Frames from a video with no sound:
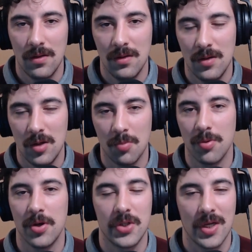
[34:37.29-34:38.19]
you
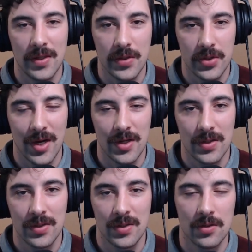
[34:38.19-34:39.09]
appreciate these
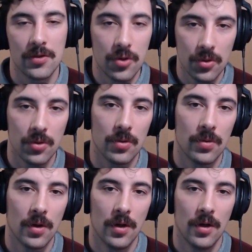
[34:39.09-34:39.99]
changes, and
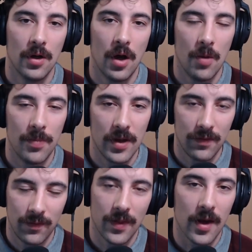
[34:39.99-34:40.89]
two, I hope that
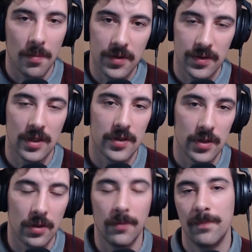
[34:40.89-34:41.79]
you feel that I'm listening
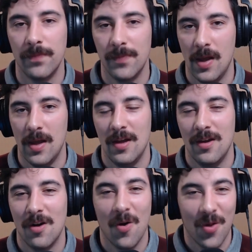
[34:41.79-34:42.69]
to you.
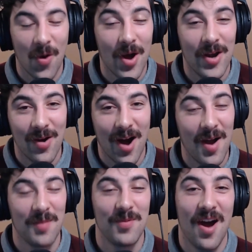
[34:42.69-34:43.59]
Although
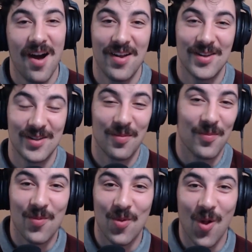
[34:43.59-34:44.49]
I am not
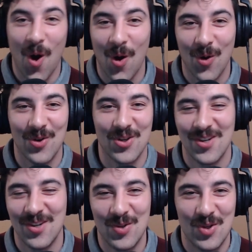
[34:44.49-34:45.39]
some large
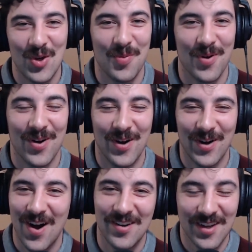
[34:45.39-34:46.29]
YouTuber or
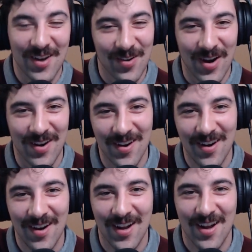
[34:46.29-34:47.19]
content
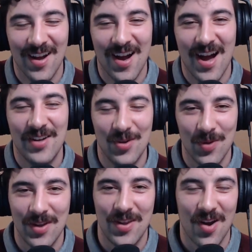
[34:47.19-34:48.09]
creator, I do
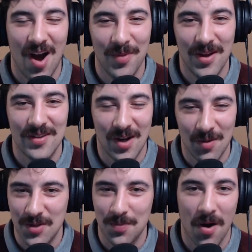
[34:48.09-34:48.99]
read the comments and I
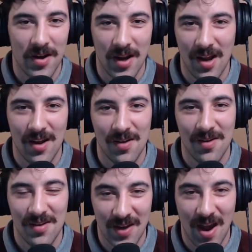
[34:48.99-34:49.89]
respond
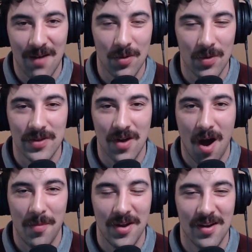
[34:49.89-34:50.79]
to everyone's
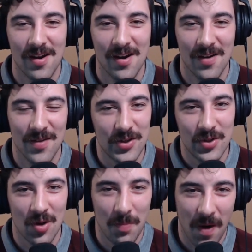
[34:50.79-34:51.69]
comment,
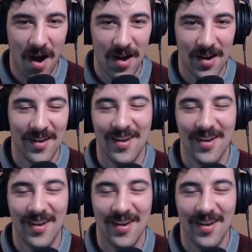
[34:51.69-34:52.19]
unless you're a bot.